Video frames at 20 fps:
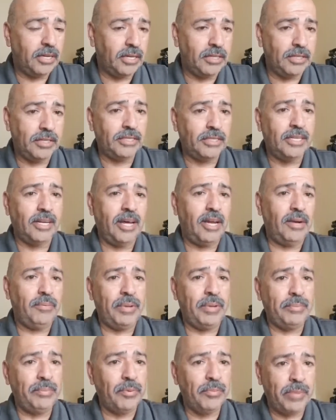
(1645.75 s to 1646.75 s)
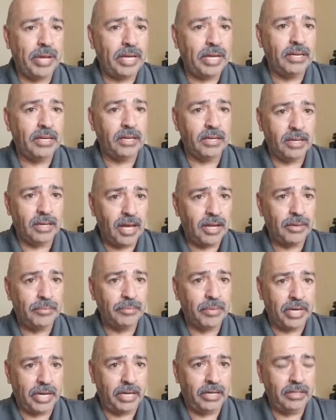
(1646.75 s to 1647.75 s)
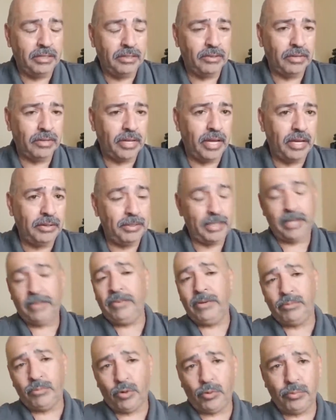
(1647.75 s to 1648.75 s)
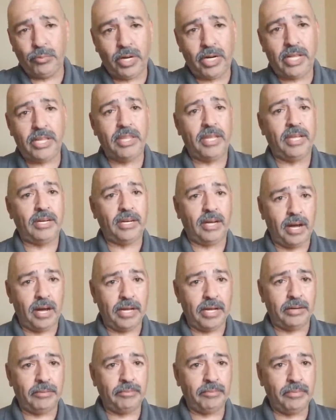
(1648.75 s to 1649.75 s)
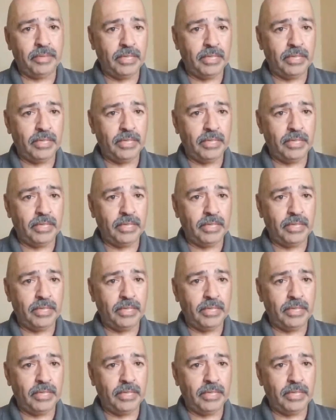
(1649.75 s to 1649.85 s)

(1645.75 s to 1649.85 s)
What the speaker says: There's a lot of people making a lot of money, okay? Even more money than I am.